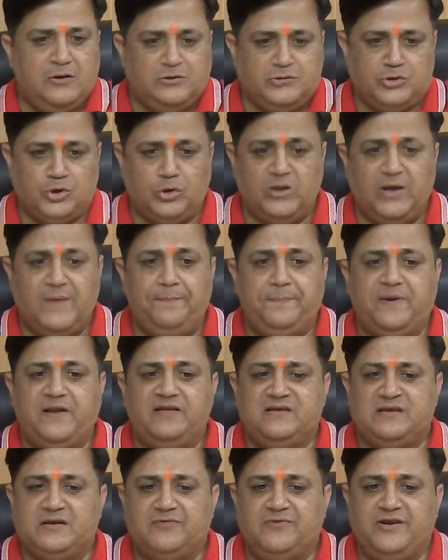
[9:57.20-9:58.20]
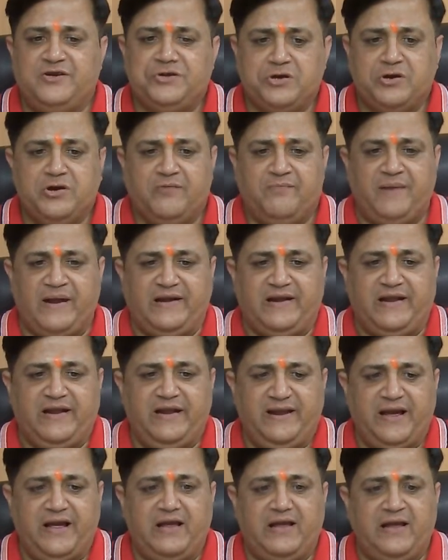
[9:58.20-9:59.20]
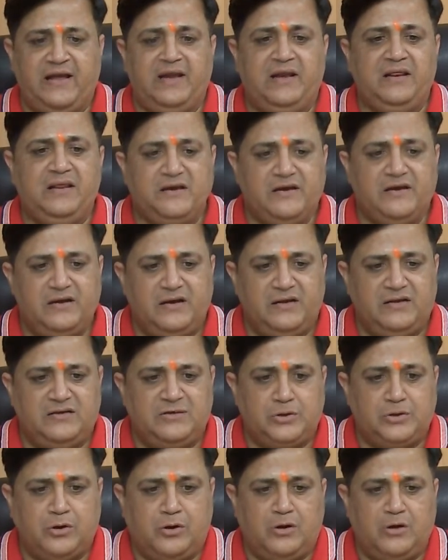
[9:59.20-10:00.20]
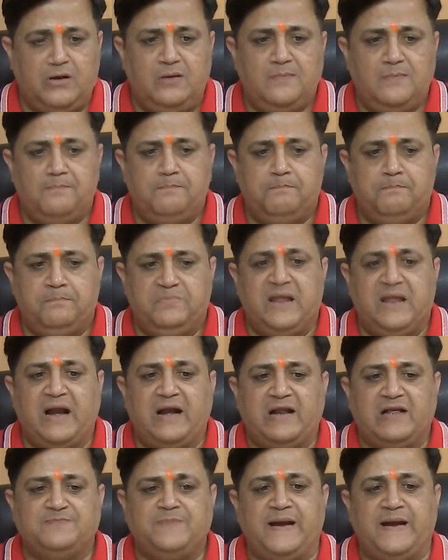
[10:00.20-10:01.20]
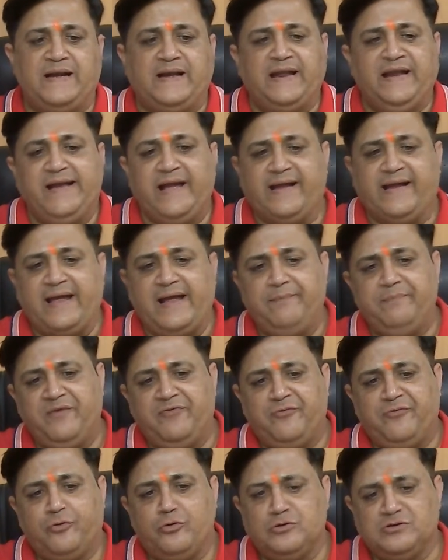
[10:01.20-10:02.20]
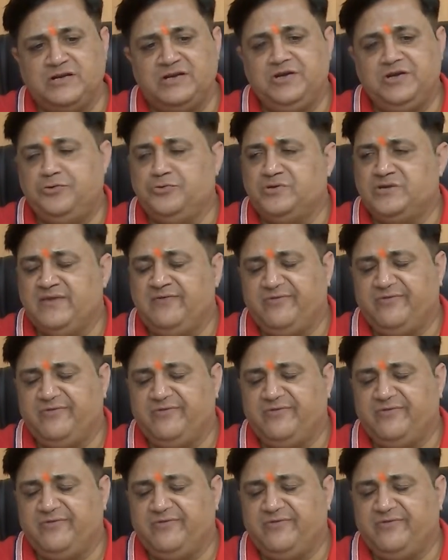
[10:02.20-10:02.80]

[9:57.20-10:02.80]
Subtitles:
So the preservation of bacteria in glycerol, that is bacteria can be frozen using